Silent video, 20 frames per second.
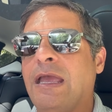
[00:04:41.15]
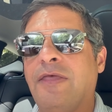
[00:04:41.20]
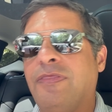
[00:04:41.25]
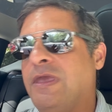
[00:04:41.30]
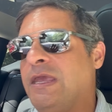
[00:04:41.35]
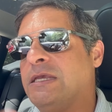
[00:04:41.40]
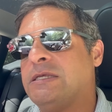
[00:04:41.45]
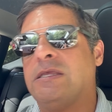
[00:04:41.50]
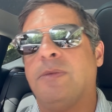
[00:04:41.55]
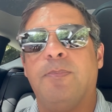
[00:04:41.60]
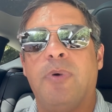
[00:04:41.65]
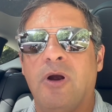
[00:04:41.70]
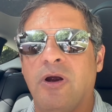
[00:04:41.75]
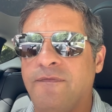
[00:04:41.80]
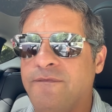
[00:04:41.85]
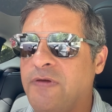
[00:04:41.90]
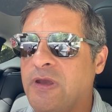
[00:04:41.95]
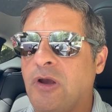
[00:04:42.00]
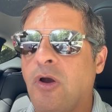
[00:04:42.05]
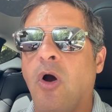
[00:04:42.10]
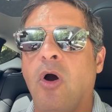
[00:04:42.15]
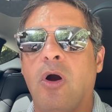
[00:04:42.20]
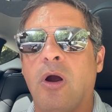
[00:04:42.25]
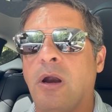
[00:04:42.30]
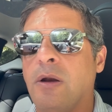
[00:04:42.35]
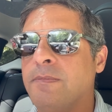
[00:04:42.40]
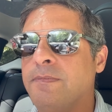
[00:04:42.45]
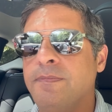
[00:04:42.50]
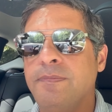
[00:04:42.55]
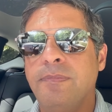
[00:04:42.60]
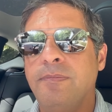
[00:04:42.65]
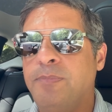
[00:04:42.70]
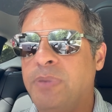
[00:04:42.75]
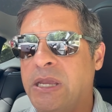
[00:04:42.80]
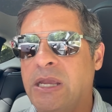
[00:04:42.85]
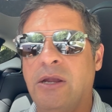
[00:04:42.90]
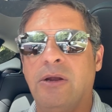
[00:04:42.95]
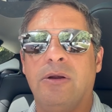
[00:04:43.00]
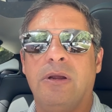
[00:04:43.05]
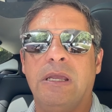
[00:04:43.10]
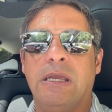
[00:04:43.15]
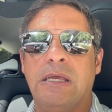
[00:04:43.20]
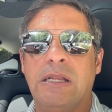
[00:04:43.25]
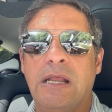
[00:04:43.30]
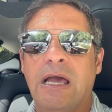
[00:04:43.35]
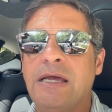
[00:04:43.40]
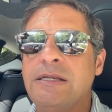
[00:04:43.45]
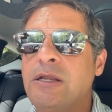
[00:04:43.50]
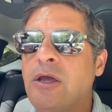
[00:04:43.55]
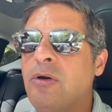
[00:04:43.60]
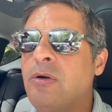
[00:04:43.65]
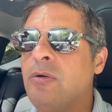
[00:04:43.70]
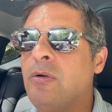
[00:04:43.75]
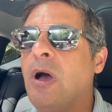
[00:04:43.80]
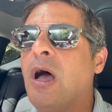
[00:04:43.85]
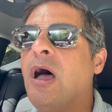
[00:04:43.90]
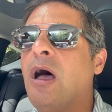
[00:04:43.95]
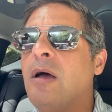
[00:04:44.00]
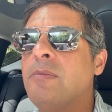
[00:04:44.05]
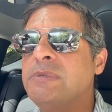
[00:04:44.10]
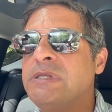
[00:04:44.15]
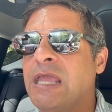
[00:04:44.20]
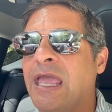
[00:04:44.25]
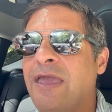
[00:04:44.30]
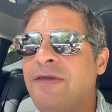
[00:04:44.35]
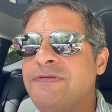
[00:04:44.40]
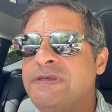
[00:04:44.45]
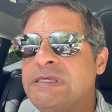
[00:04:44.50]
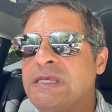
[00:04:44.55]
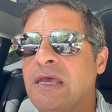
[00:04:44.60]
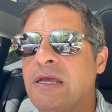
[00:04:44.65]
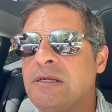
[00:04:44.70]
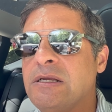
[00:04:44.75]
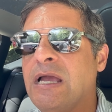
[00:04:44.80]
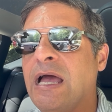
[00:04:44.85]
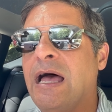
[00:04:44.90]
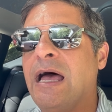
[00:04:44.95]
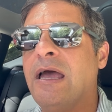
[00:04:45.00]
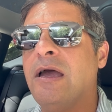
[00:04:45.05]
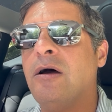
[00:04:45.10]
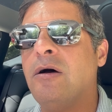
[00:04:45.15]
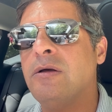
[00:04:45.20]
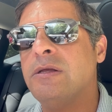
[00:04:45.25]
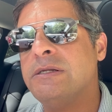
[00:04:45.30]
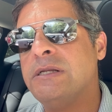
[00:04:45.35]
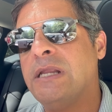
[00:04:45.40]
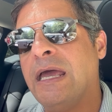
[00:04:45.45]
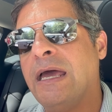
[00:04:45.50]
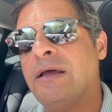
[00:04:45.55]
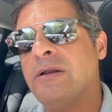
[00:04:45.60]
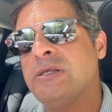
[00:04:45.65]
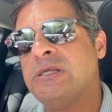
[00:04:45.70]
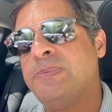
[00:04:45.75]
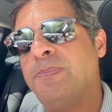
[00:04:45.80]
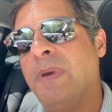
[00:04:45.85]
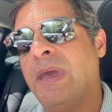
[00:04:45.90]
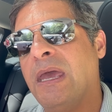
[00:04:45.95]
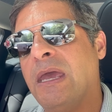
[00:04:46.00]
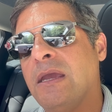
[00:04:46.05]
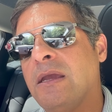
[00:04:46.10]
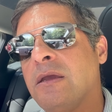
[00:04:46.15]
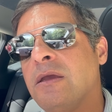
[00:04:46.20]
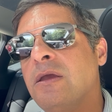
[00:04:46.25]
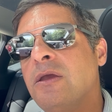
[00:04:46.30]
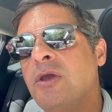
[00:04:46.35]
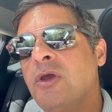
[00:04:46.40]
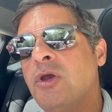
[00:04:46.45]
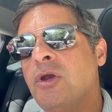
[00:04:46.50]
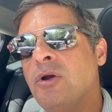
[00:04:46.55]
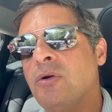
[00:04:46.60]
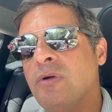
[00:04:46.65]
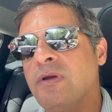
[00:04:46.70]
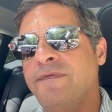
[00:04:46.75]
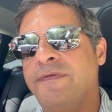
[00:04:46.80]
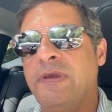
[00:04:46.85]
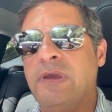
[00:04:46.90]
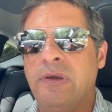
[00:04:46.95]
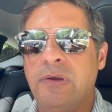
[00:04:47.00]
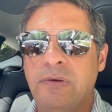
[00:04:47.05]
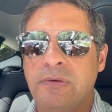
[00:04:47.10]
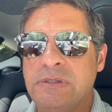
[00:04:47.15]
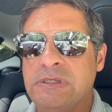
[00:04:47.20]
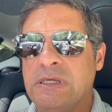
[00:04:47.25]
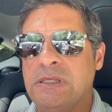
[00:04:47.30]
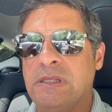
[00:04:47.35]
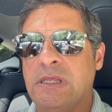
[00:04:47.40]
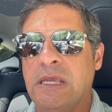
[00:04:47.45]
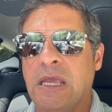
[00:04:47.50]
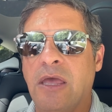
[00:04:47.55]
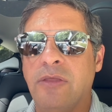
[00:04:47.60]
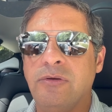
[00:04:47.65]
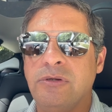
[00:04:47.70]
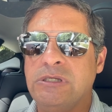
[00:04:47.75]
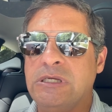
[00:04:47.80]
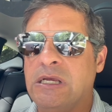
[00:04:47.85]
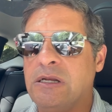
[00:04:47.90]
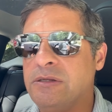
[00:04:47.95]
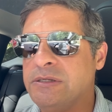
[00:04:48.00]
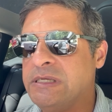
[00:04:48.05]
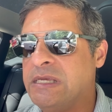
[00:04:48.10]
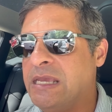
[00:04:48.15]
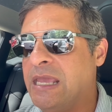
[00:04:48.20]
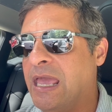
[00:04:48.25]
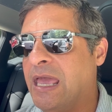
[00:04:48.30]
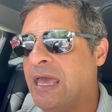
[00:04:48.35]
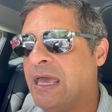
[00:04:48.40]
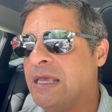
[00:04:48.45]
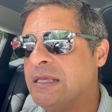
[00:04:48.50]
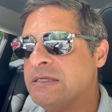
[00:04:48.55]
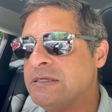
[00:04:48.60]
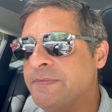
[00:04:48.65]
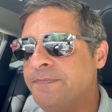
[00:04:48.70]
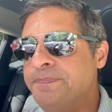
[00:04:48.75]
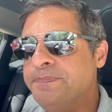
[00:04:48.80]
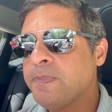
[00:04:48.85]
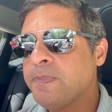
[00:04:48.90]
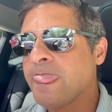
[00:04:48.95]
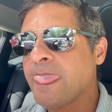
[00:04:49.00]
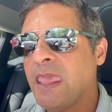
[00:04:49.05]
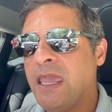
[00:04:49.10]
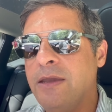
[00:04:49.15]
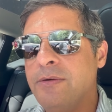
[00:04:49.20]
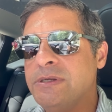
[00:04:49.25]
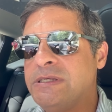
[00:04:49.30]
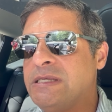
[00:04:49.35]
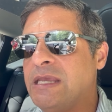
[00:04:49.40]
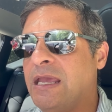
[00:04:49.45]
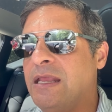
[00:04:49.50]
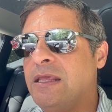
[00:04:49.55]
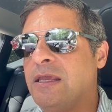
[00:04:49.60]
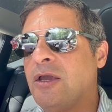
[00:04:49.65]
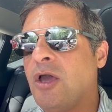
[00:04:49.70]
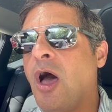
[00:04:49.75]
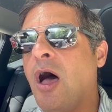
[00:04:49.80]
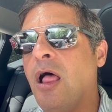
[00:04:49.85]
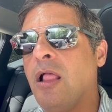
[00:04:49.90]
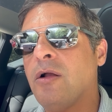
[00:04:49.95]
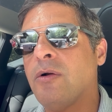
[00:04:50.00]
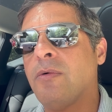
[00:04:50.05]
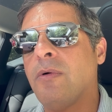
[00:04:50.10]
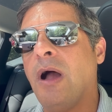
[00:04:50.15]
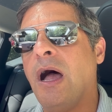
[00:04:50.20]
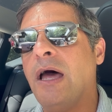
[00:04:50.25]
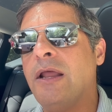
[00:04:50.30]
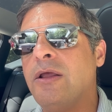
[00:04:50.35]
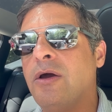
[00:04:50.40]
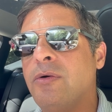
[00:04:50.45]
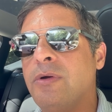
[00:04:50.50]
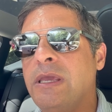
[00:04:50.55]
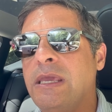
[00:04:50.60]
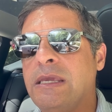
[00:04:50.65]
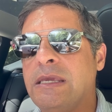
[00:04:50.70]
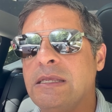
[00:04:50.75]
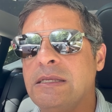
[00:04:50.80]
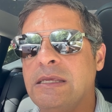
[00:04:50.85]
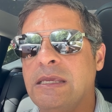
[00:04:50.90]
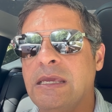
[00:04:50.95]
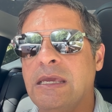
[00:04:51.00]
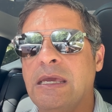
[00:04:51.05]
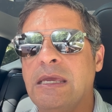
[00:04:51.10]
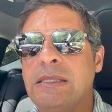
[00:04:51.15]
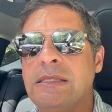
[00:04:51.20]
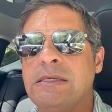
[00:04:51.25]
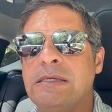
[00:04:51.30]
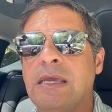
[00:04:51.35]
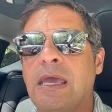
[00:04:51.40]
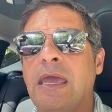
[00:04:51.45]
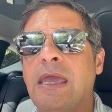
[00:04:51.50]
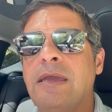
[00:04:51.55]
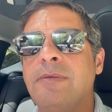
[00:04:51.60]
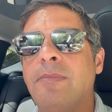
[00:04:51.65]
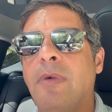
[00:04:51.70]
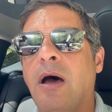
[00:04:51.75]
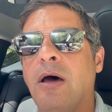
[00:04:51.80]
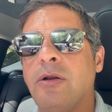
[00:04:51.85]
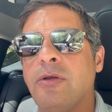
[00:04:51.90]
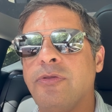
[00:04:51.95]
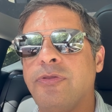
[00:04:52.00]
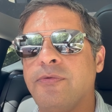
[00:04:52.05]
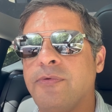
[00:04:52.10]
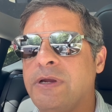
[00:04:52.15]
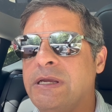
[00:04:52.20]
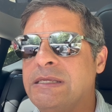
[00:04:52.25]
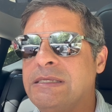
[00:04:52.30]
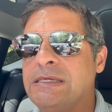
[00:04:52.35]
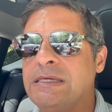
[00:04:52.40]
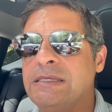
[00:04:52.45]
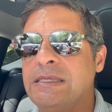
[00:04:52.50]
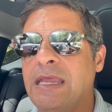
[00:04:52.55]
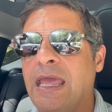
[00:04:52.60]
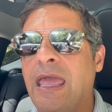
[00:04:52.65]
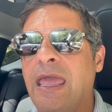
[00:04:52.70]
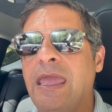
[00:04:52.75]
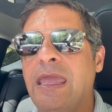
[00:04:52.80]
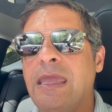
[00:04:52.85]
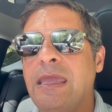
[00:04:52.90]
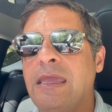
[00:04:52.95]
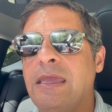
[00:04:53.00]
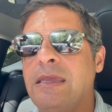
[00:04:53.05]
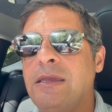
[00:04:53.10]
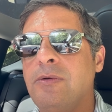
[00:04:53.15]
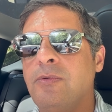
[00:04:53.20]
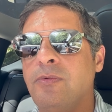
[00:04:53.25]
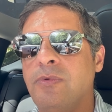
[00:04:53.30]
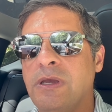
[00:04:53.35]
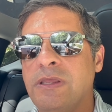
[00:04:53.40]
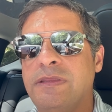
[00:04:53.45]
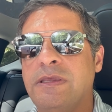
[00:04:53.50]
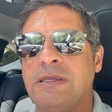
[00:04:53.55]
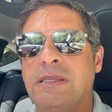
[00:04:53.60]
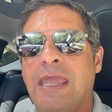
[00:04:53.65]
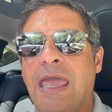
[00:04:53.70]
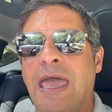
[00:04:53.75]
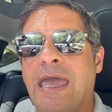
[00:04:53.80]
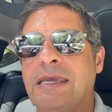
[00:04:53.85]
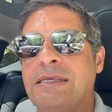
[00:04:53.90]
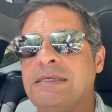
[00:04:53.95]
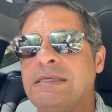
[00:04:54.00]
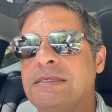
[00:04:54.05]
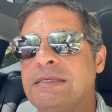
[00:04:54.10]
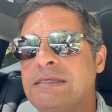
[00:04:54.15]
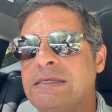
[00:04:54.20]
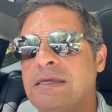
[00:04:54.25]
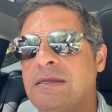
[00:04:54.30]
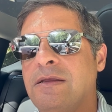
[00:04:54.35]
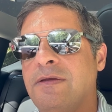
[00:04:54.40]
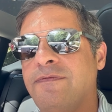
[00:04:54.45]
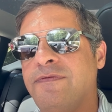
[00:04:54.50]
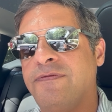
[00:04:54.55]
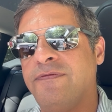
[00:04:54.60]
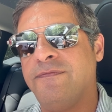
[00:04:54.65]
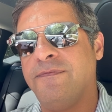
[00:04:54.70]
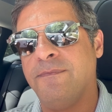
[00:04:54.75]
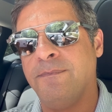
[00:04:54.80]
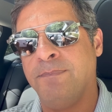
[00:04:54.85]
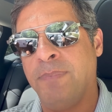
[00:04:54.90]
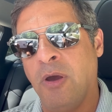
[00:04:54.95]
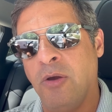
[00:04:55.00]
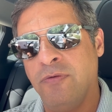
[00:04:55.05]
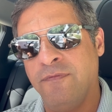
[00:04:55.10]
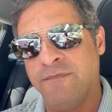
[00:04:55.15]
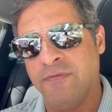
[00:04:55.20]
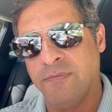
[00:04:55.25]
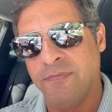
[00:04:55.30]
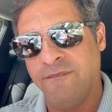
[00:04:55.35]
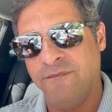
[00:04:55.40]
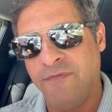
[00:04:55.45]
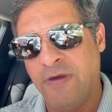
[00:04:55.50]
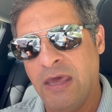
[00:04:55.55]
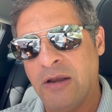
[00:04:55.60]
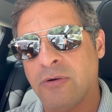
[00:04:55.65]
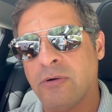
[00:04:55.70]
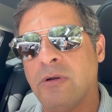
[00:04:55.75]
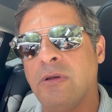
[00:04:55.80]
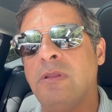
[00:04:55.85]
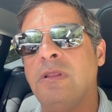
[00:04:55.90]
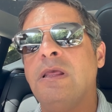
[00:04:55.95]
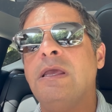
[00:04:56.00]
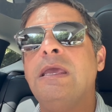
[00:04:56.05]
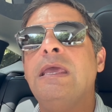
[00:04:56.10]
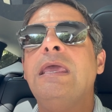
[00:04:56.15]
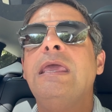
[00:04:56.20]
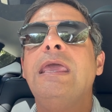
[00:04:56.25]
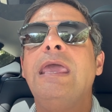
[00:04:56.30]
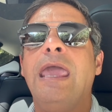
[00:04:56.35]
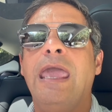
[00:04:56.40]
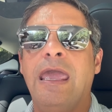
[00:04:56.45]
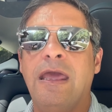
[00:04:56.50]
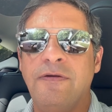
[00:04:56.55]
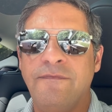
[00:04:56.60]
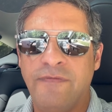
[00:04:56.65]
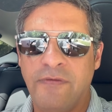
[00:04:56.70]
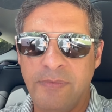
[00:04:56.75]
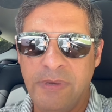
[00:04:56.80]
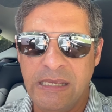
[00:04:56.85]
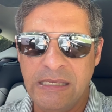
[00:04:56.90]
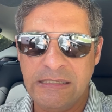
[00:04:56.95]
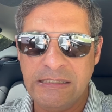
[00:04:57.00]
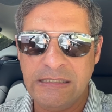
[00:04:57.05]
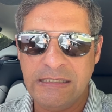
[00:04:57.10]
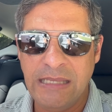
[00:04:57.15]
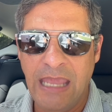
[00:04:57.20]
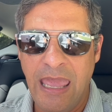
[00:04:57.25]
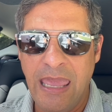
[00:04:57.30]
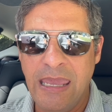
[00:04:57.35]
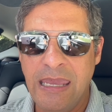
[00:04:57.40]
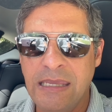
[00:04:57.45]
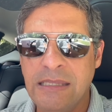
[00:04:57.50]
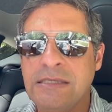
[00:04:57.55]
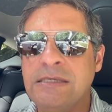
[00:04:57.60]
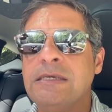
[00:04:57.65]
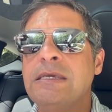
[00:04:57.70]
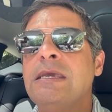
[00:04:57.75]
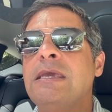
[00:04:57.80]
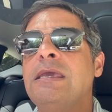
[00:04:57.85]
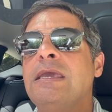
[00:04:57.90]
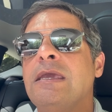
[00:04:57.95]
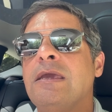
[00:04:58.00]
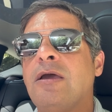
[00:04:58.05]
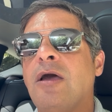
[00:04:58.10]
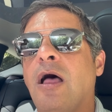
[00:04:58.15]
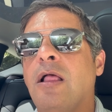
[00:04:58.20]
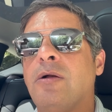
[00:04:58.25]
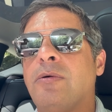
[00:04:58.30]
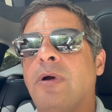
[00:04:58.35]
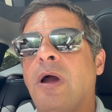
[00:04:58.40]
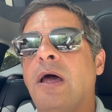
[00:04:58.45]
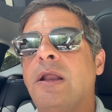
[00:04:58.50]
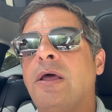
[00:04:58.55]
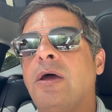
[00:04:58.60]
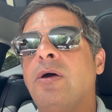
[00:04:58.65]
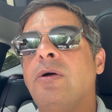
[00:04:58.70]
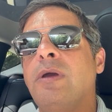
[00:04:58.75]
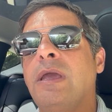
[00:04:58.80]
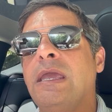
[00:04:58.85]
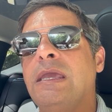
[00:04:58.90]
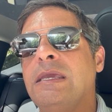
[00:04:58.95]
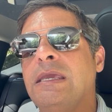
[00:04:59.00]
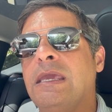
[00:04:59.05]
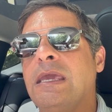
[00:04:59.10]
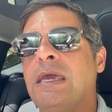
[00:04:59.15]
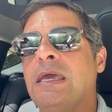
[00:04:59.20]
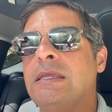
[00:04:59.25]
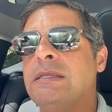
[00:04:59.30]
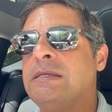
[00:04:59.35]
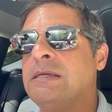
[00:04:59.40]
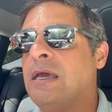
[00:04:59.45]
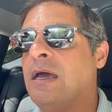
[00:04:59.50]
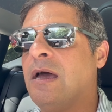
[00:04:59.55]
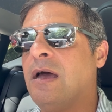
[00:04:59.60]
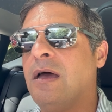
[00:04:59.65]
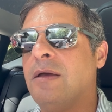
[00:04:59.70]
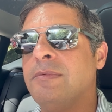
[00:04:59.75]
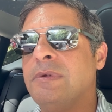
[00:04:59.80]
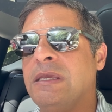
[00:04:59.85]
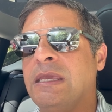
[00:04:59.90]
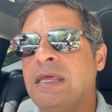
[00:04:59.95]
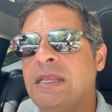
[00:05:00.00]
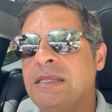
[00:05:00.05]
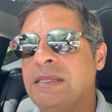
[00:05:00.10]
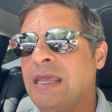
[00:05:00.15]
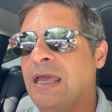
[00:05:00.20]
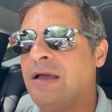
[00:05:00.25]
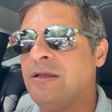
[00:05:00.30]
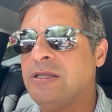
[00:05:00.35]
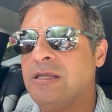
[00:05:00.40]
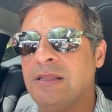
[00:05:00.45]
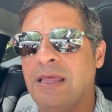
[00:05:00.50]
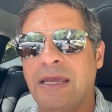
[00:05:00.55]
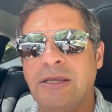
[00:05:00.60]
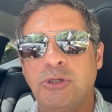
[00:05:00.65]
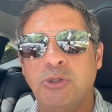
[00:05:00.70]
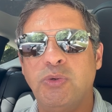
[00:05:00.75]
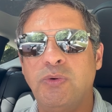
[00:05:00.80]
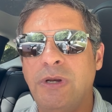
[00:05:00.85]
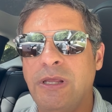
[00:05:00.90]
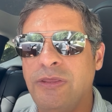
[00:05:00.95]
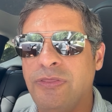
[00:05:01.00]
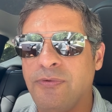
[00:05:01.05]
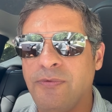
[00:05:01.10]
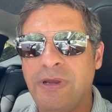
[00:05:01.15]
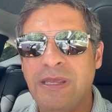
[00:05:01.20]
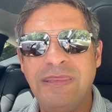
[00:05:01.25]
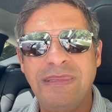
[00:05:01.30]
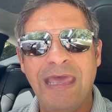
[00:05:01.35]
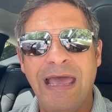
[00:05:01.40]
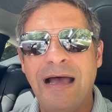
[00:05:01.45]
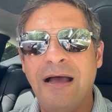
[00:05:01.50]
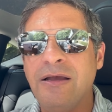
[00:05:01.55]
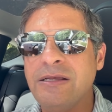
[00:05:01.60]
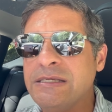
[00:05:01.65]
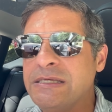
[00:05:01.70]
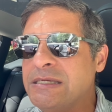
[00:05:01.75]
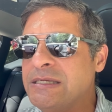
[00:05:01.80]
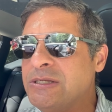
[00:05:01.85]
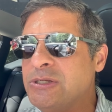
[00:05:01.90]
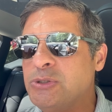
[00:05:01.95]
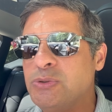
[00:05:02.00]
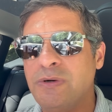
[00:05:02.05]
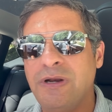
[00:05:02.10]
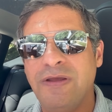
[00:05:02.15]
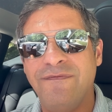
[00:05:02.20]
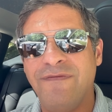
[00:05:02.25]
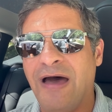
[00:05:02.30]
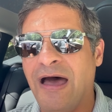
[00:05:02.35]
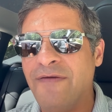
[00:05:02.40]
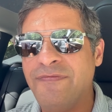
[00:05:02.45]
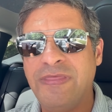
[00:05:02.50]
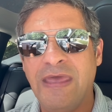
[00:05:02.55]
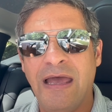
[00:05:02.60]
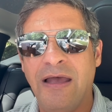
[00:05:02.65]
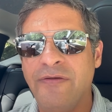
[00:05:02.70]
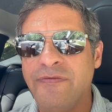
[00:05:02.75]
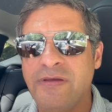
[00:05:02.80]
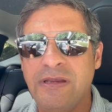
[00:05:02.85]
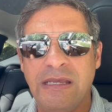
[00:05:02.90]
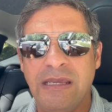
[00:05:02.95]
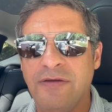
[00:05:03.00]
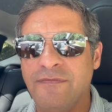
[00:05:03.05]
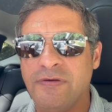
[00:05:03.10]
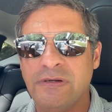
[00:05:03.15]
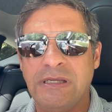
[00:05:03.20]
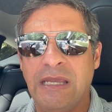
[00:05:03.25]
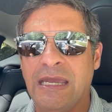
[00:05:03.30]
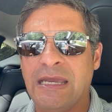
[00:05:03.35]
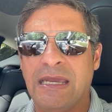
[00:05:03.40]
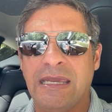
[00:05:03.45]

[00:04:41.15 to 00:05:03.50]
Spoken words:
I think it's the perfect car, period. I know Dave's son Kyle and Out of Spec Reviews and the other channels he has, he was saying in Colorado he could get a Model 3 today with the tax incentives, both from federal and from his state in Colorado and get it down to like 23,000, 25,000, give or take.